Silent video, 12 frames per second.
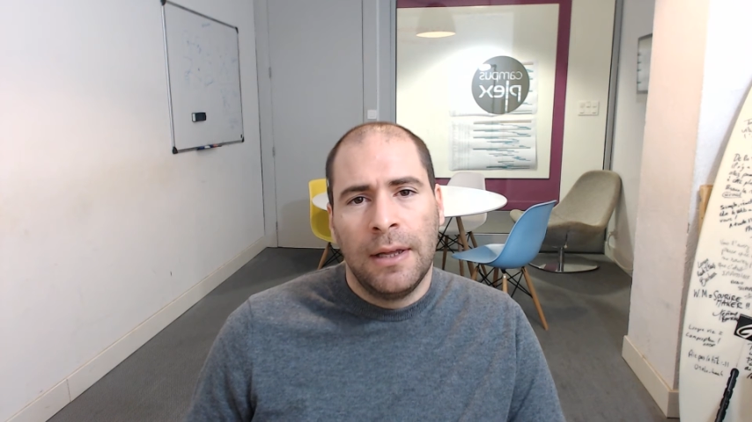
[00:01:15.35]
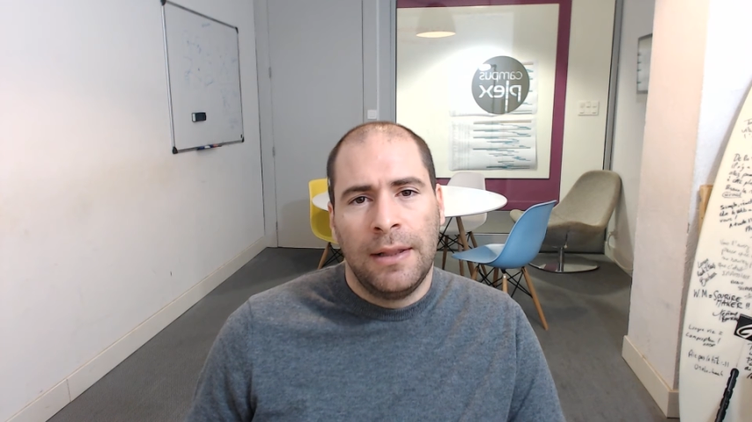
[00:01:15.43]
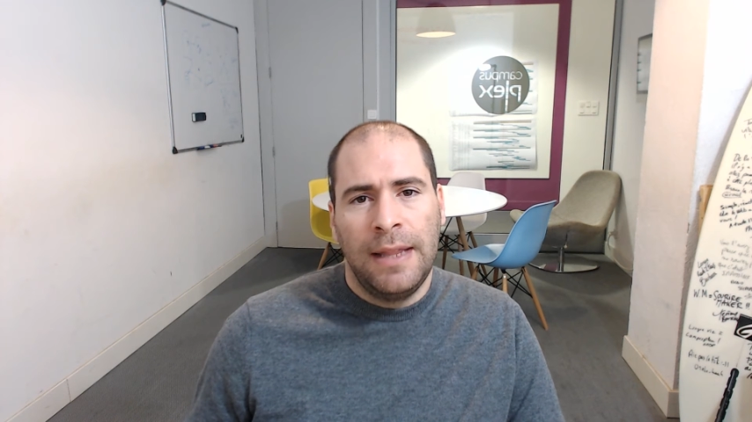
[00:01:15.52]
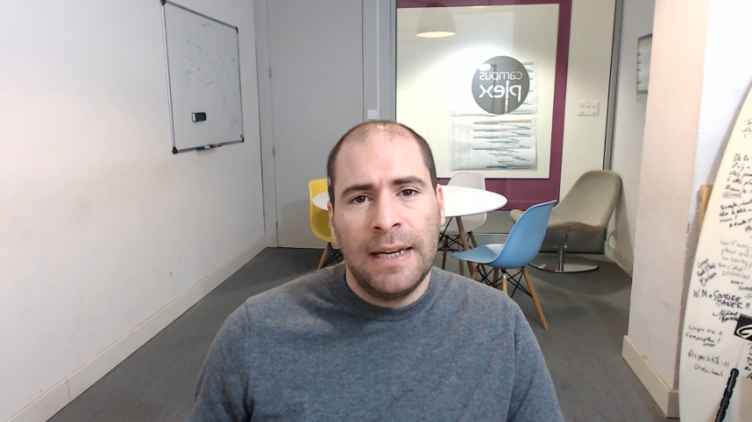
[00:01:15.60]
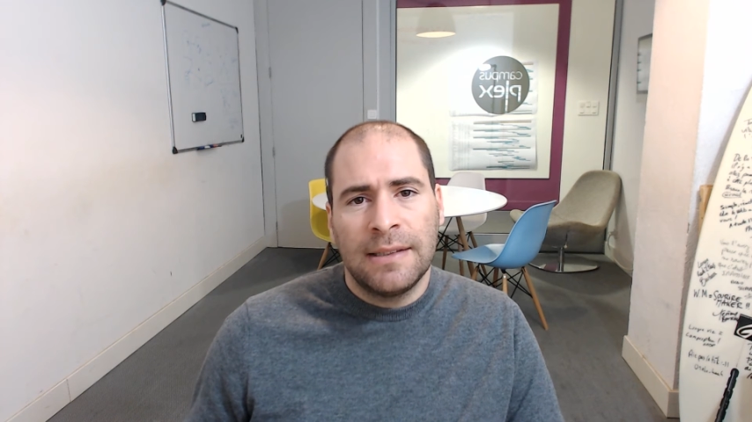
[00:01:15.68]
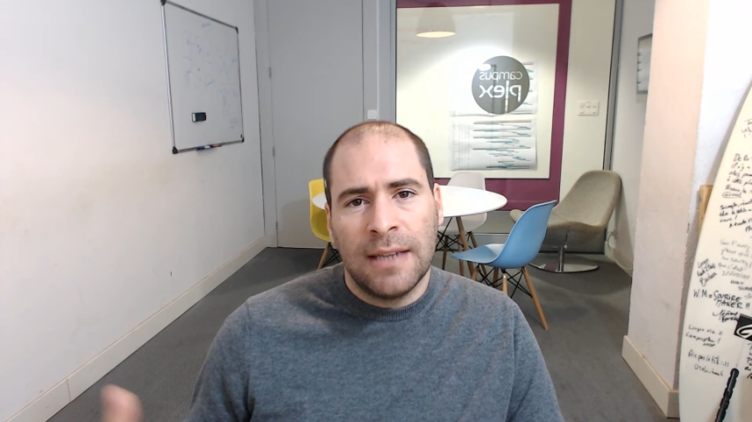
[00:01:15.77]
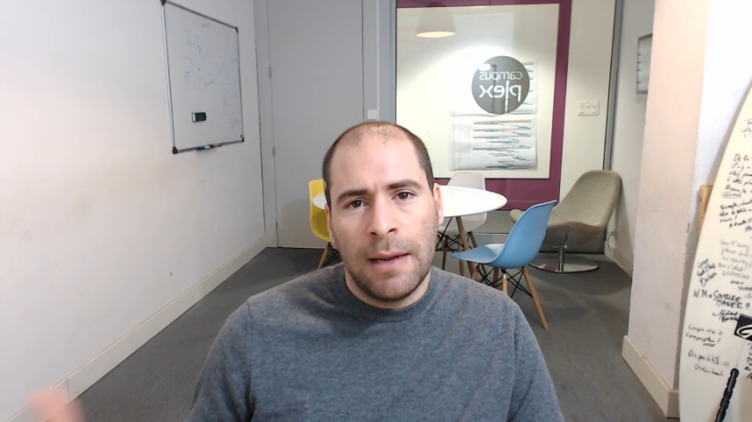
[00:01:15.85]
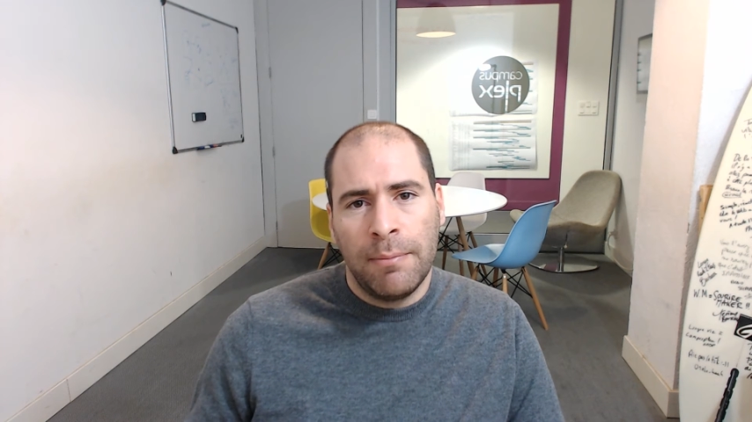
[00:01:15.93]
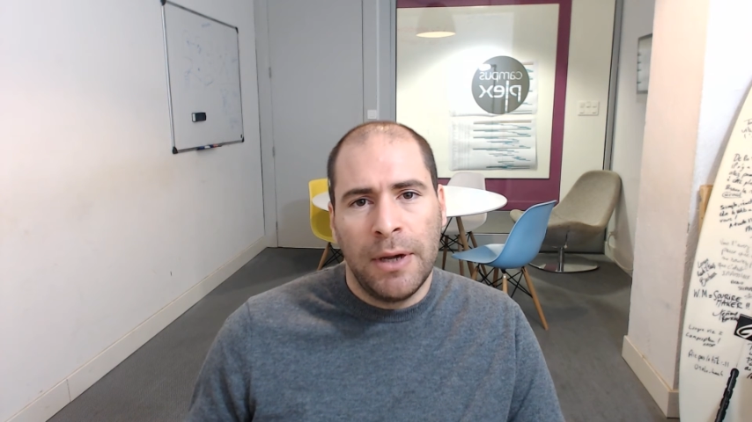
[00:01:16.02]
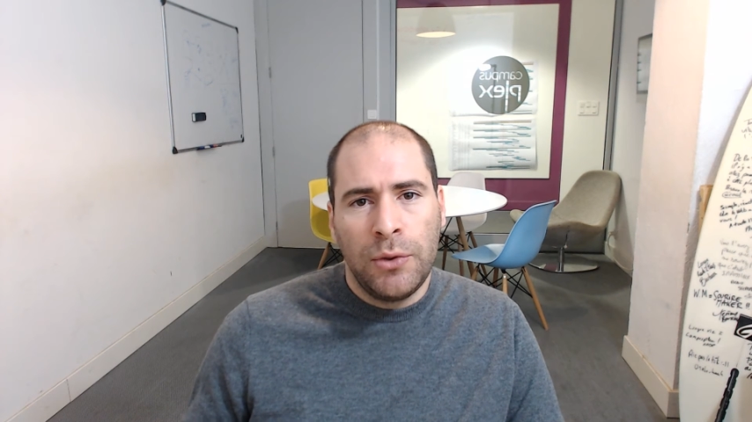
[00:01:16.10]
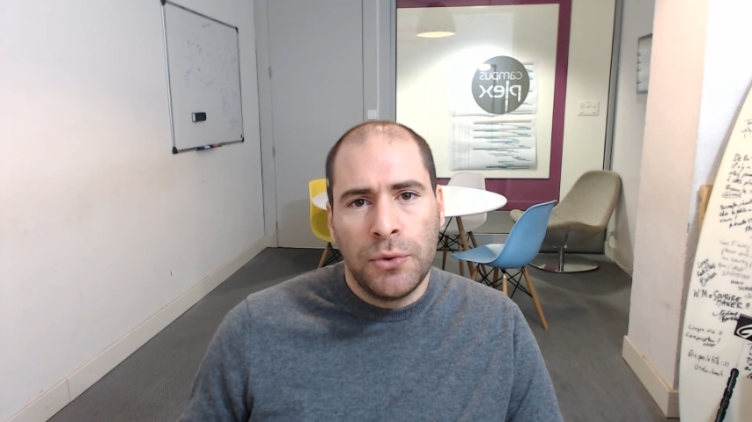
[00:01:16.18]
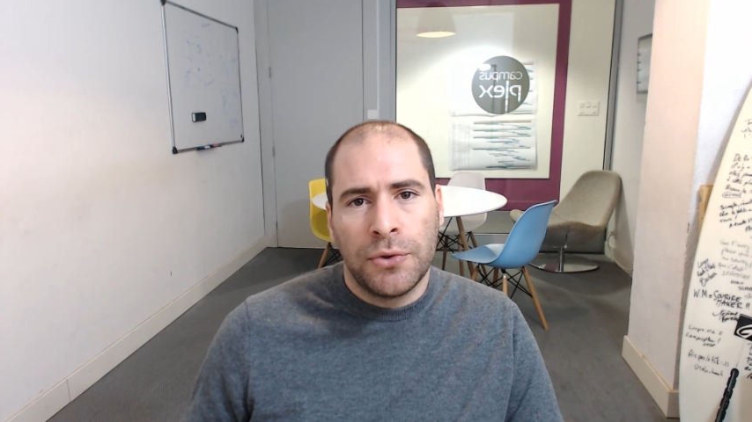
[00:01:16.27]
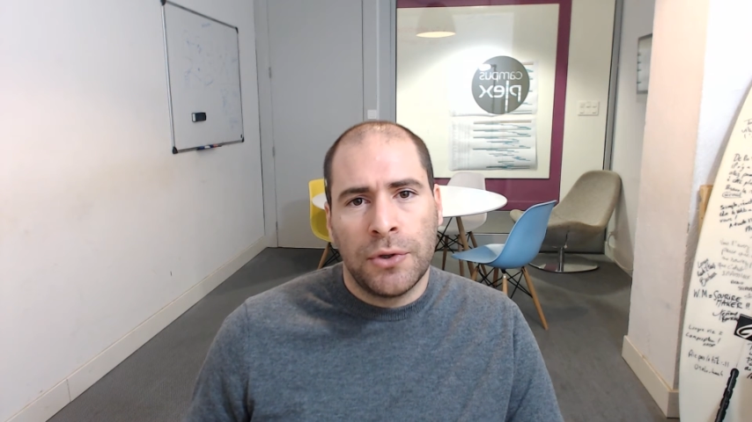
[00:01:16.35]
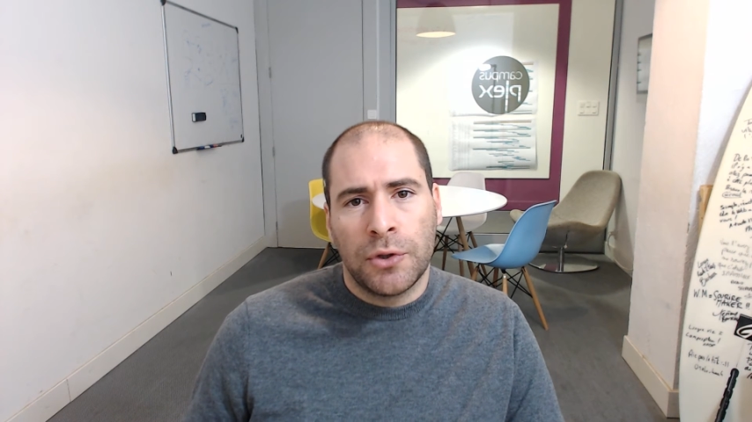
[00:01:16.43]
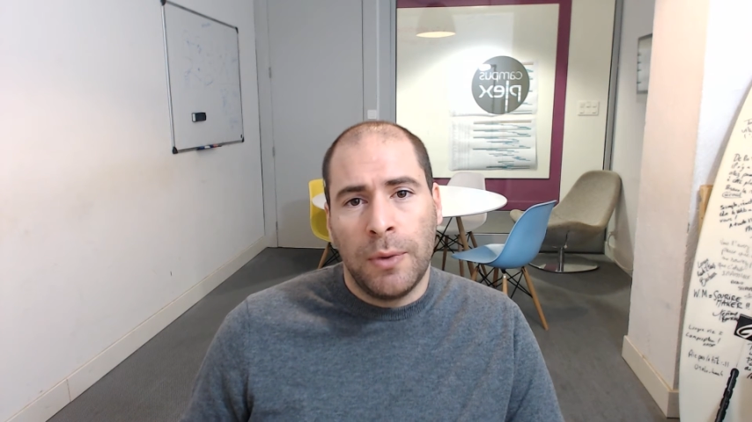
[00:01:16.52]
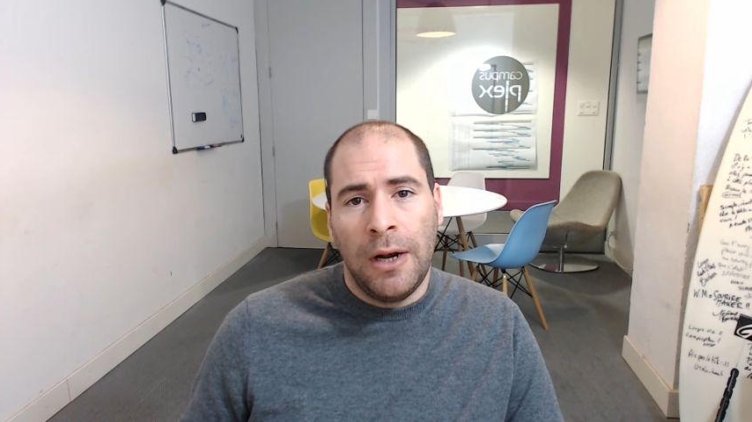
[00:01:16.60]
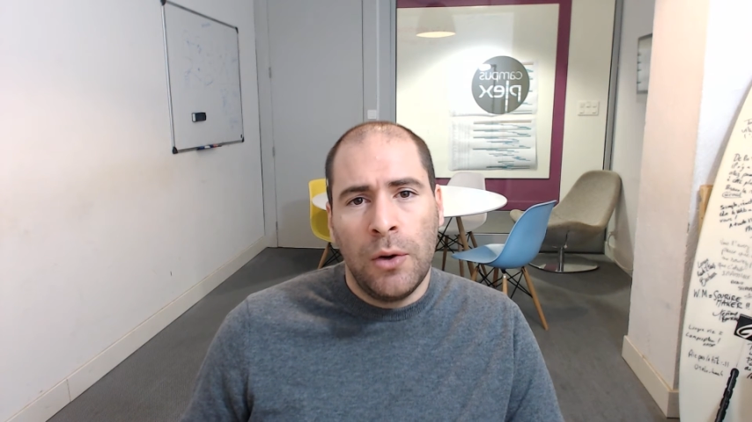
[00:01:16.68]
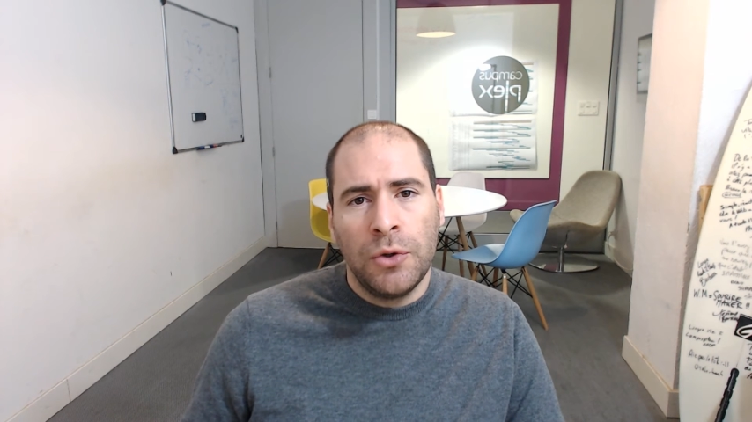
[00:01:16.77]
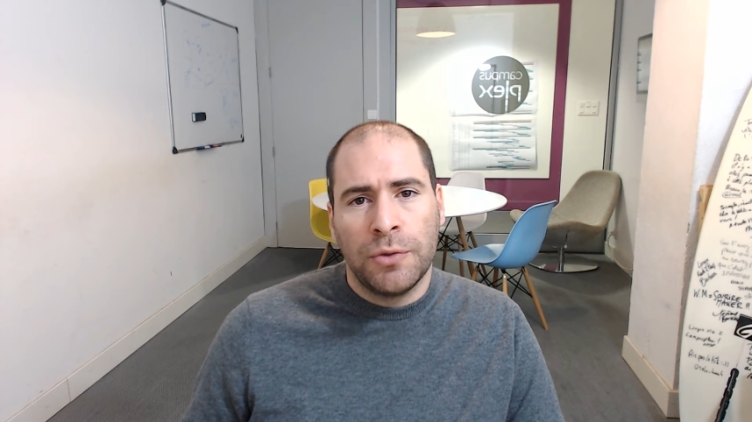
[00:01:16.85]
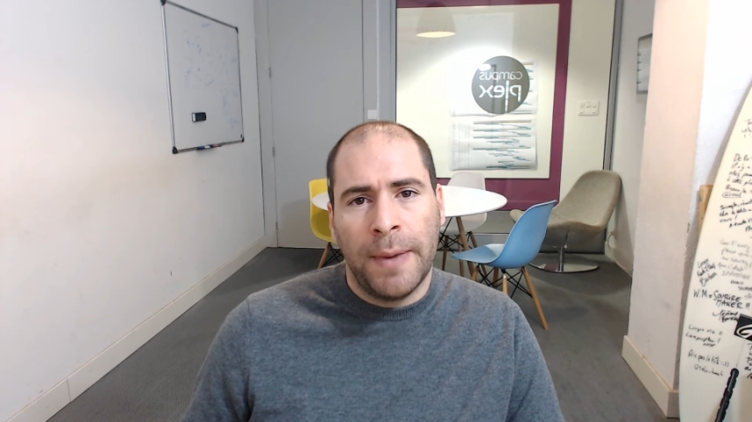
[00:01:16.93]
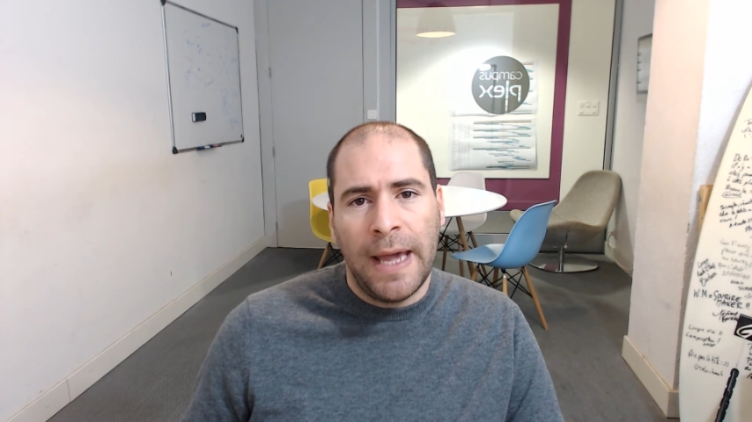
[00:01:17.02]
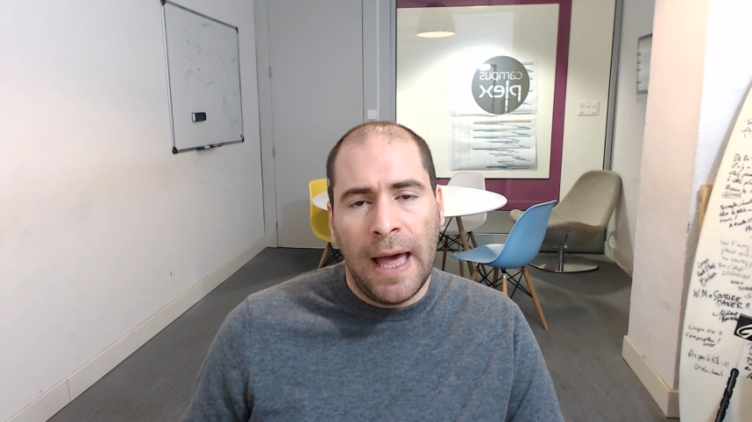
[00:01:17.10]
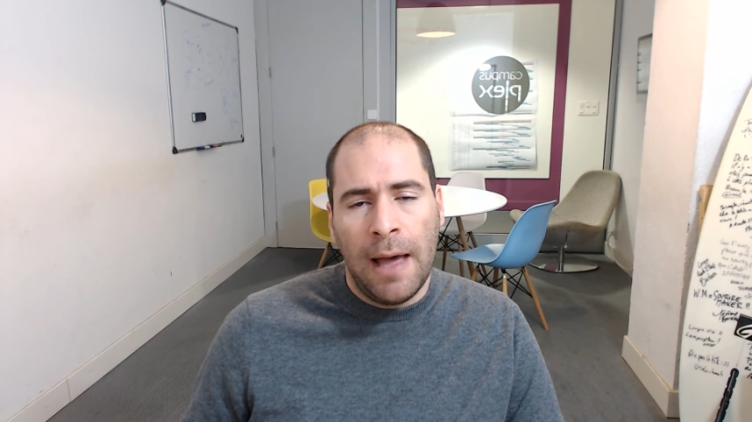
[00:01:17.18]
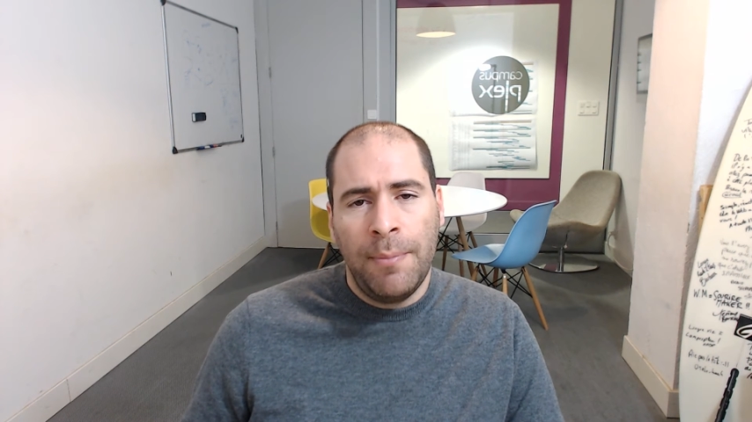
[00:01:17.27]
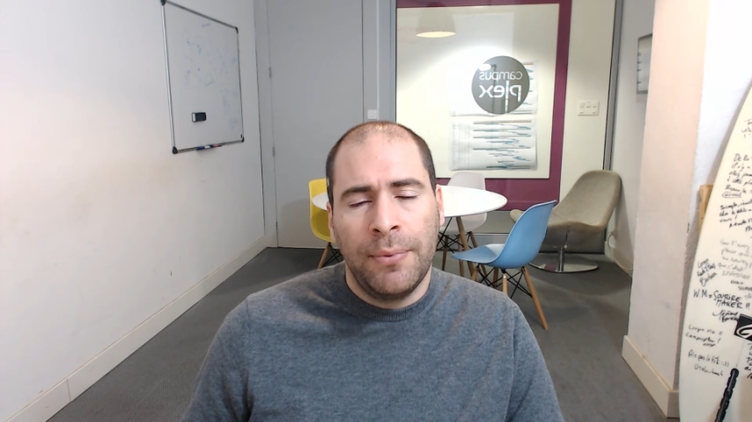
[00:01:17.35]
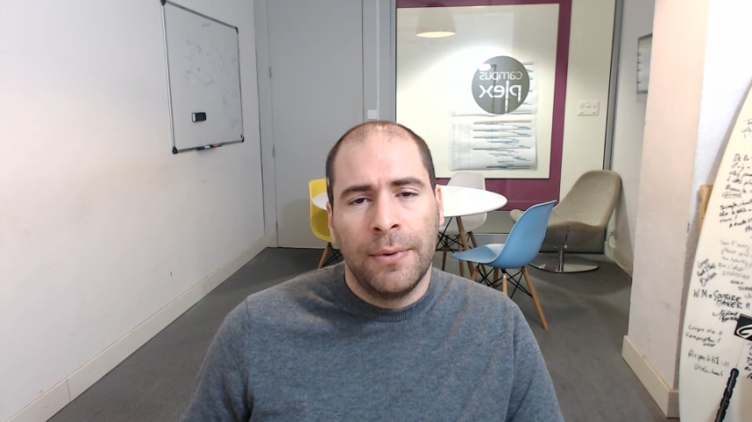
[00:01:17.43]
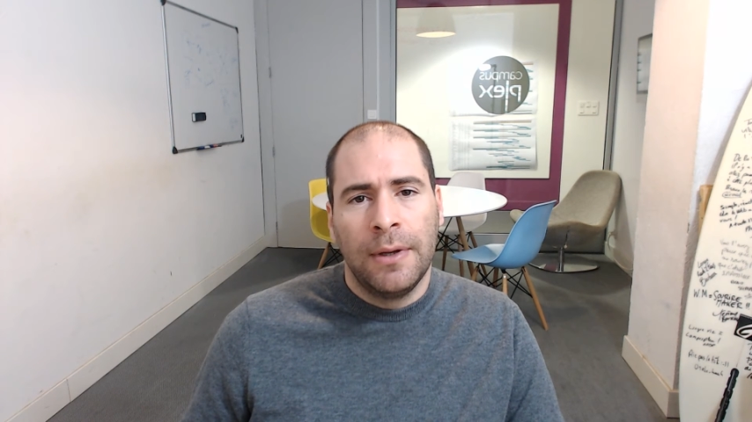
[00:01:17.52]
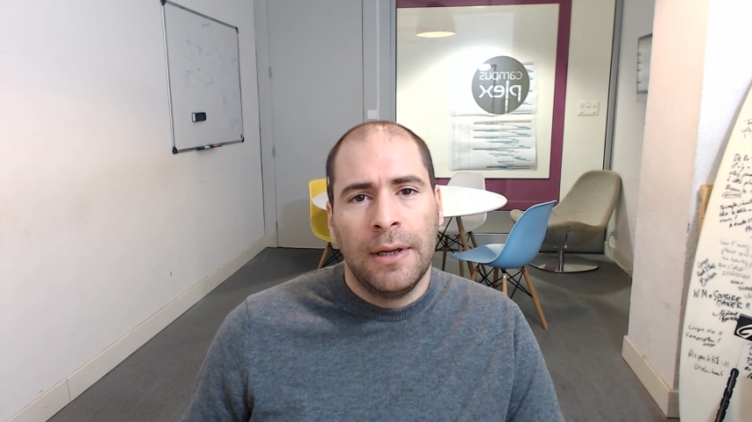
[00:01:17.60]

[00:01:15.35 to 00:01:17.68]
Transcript: Next time my users will launch my app,